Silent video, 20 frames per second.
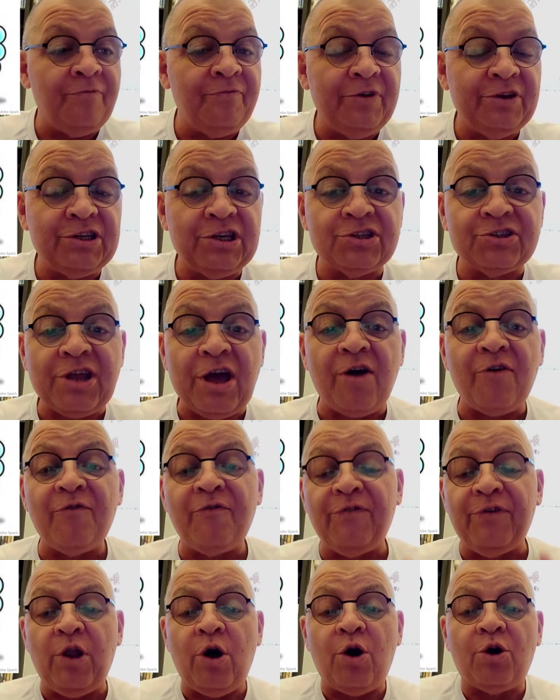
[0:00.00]
This is now
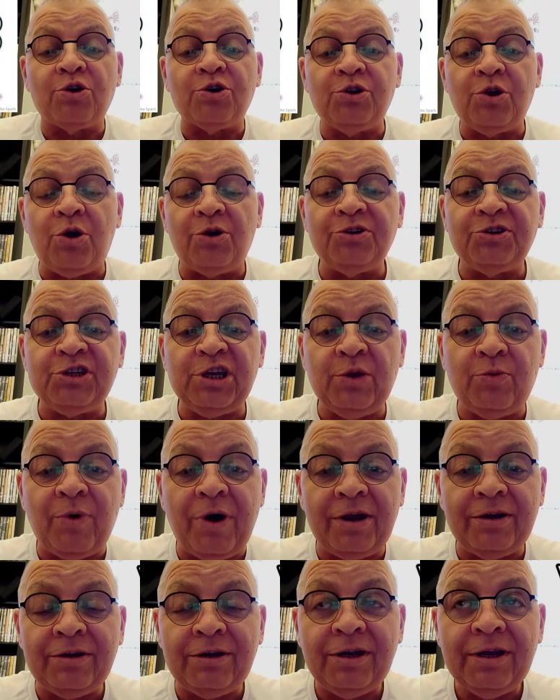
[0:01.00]
vlog
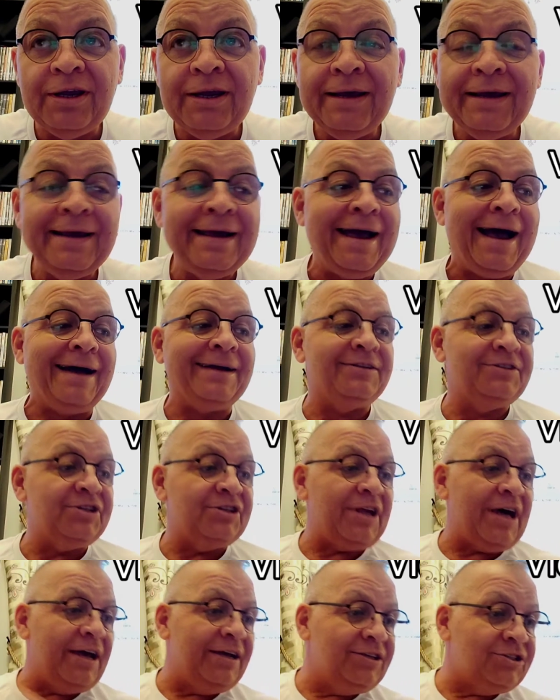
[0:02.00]
91 and
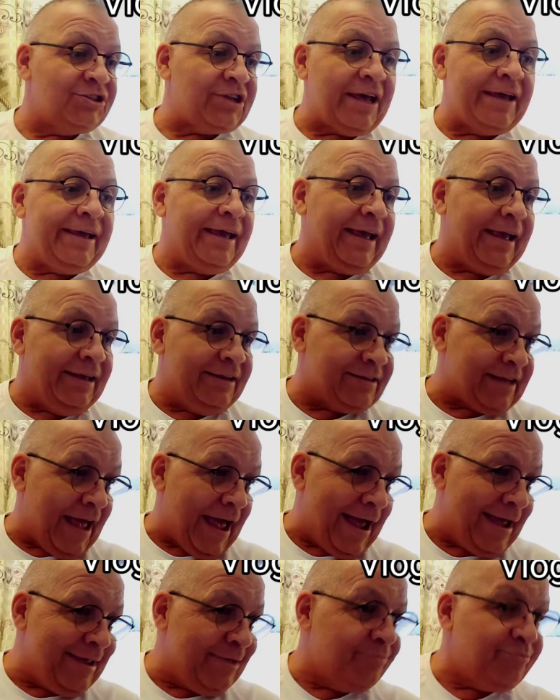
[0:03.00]
today's date is
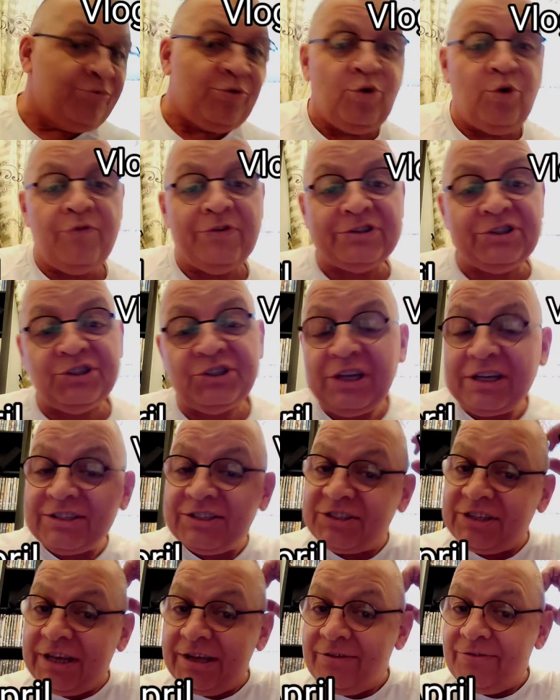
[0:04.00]
April the
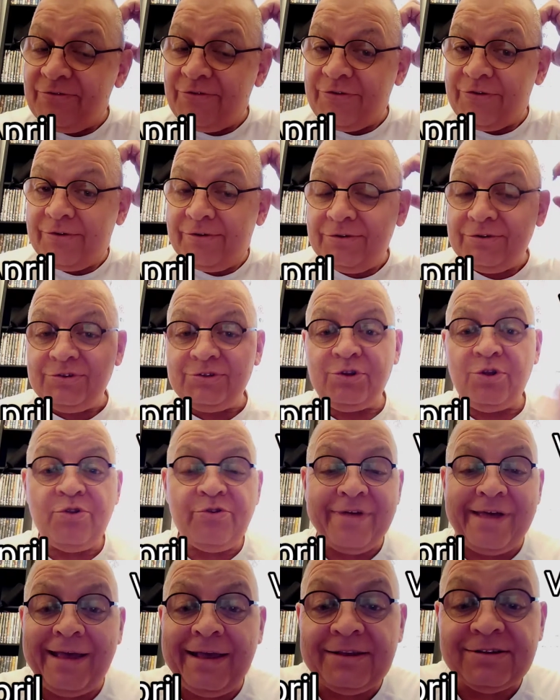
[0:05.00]
16th
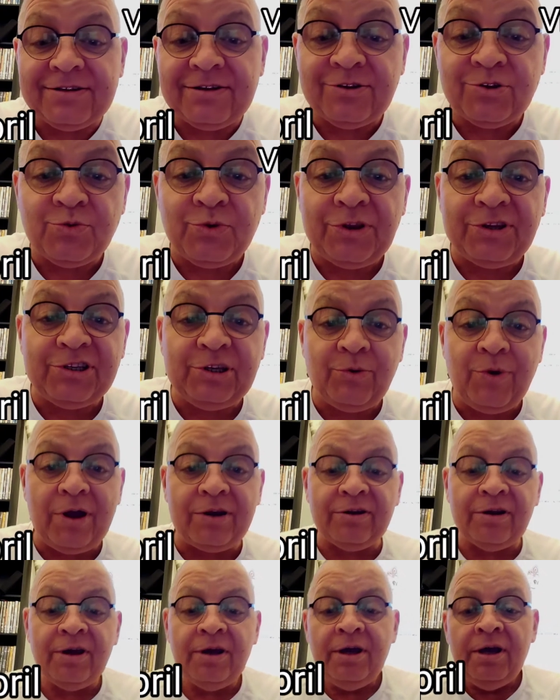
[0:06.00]

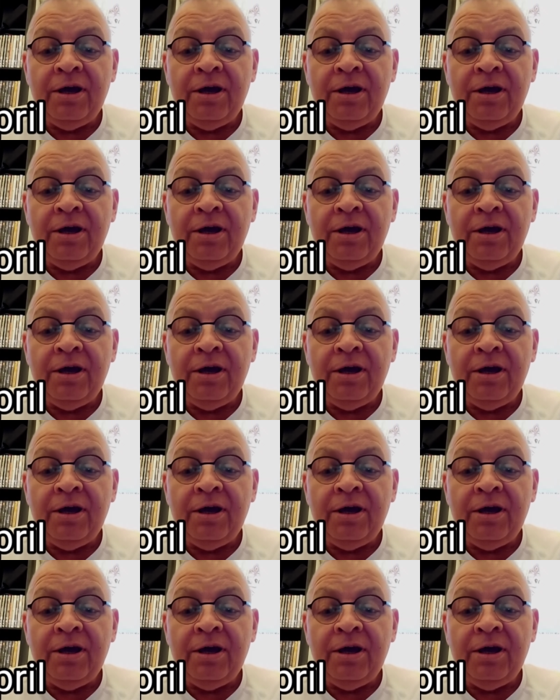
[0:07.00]
2021.